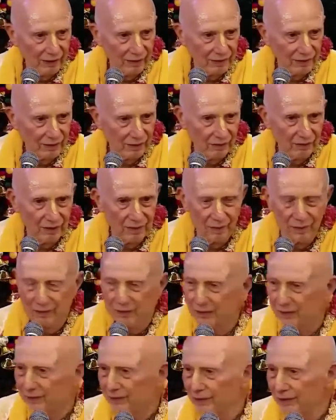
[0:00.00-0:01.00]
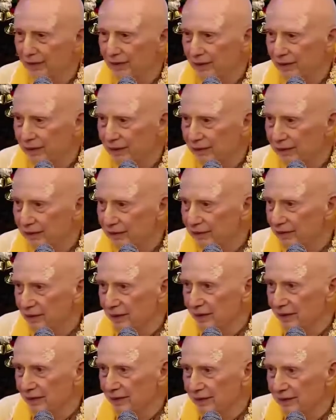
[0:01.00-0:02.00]
some people
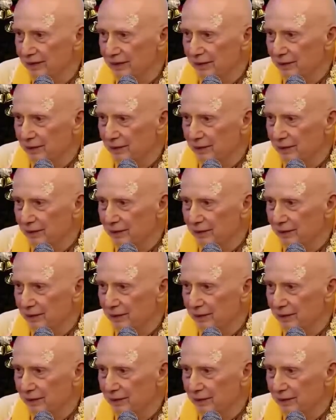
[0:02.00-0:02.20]
like it.